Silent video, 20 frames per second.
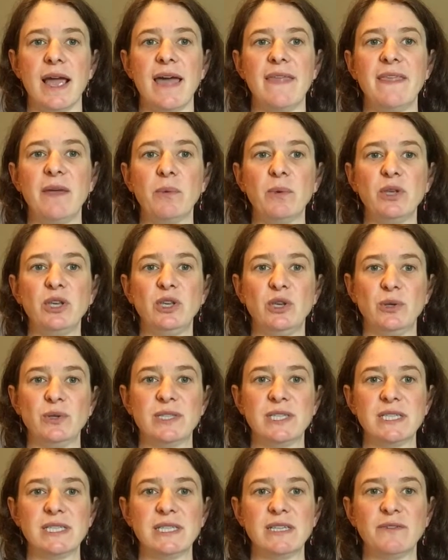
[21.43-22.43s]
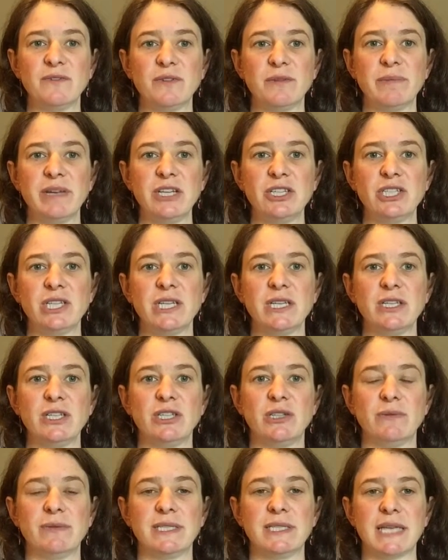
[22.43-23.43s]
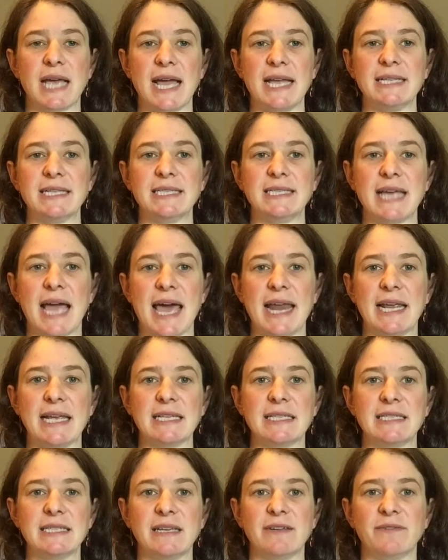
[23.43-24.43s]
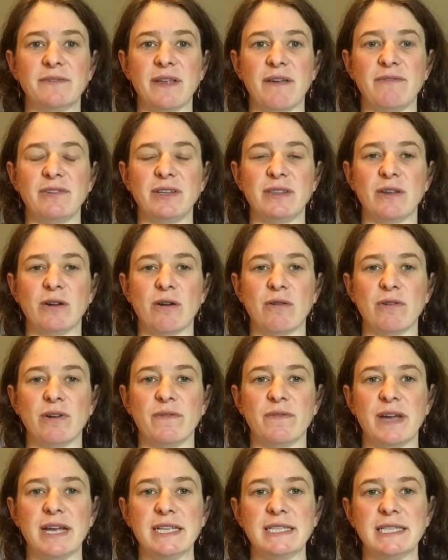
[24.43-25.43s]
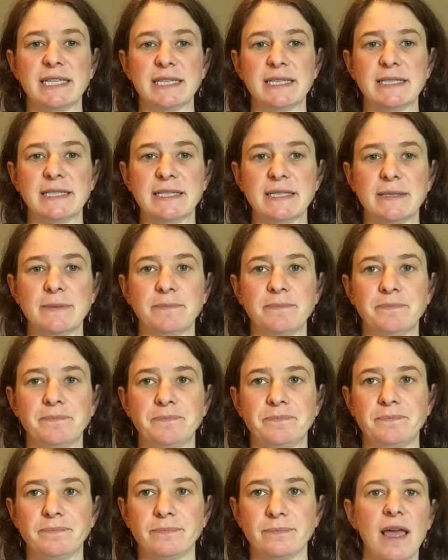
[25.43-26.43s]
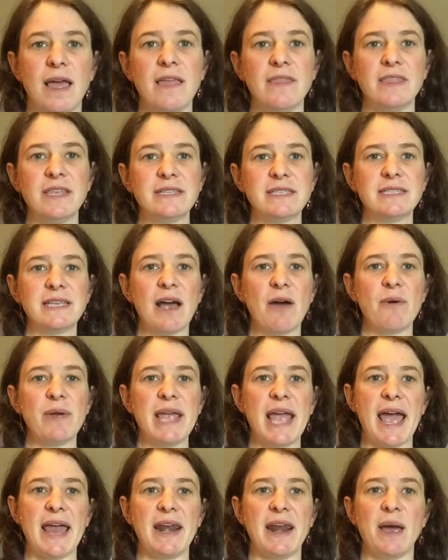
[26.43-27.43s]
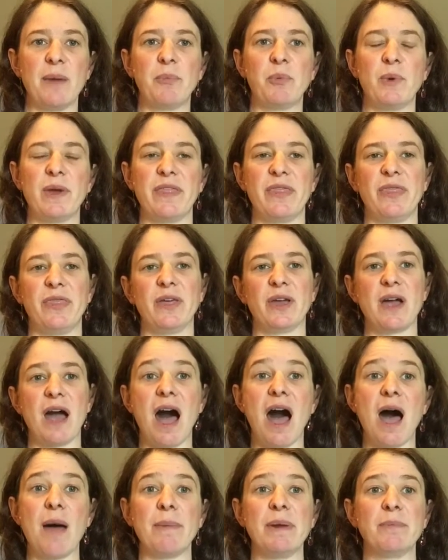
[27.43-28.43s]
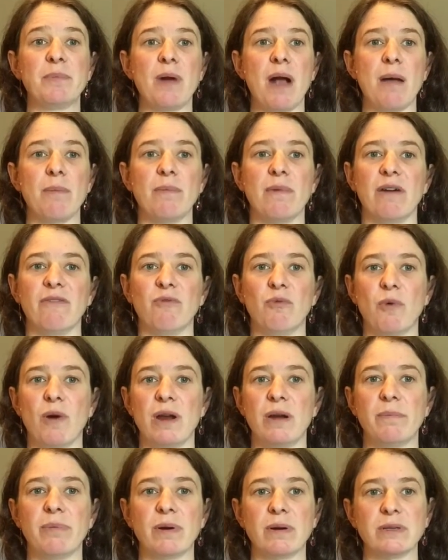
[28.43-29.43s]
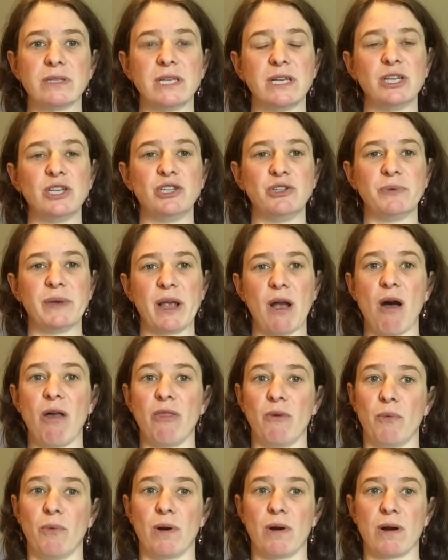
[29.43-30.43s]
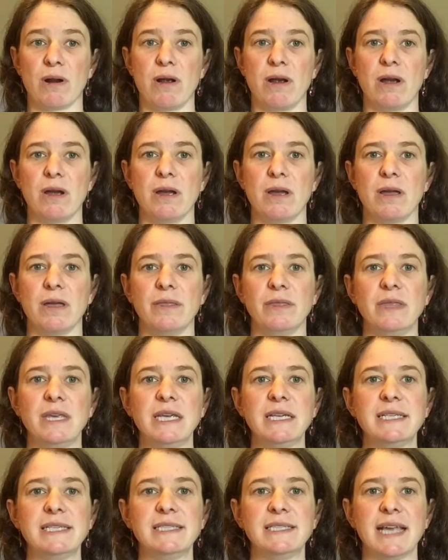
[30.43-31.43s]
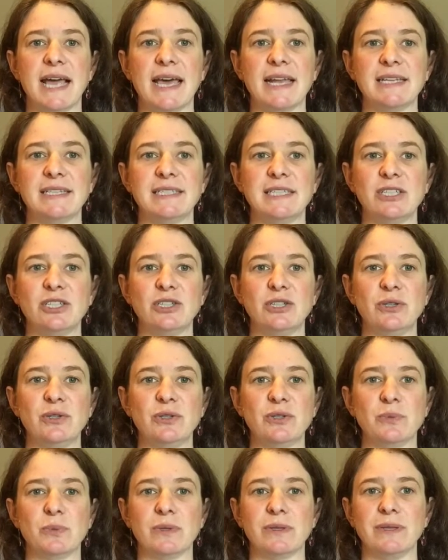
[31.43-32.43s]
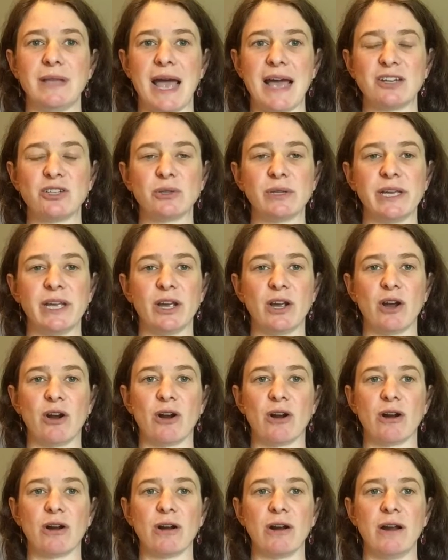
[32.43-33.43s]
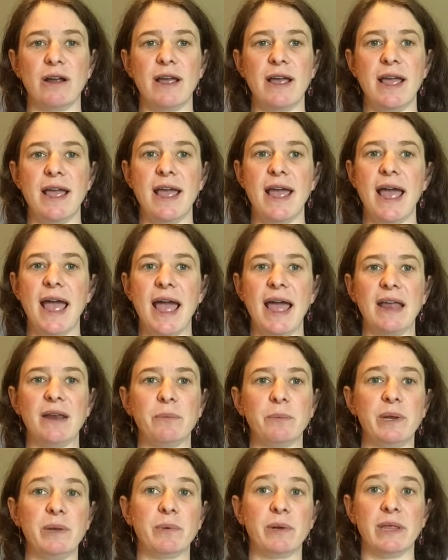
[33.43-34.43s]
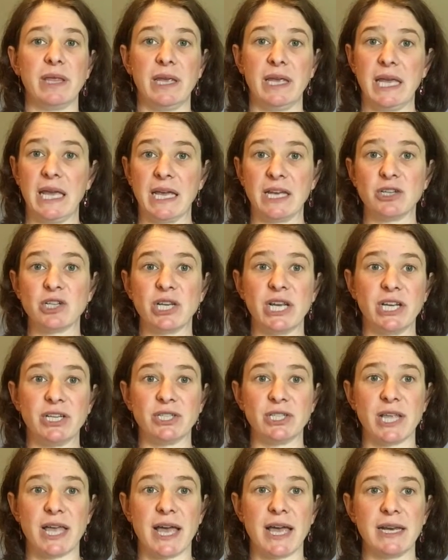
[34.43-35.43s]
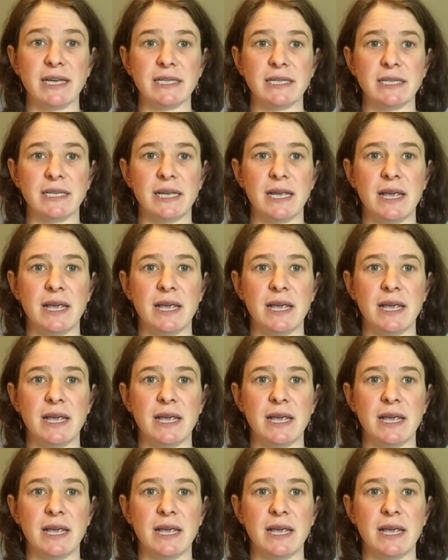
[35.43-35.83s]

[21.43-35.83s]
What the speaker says: and they will use this information to assign status if left to their own devices. This is how we end up with the common problem of one person doing all the work. These status issues will naturally occur, and we really can't change that.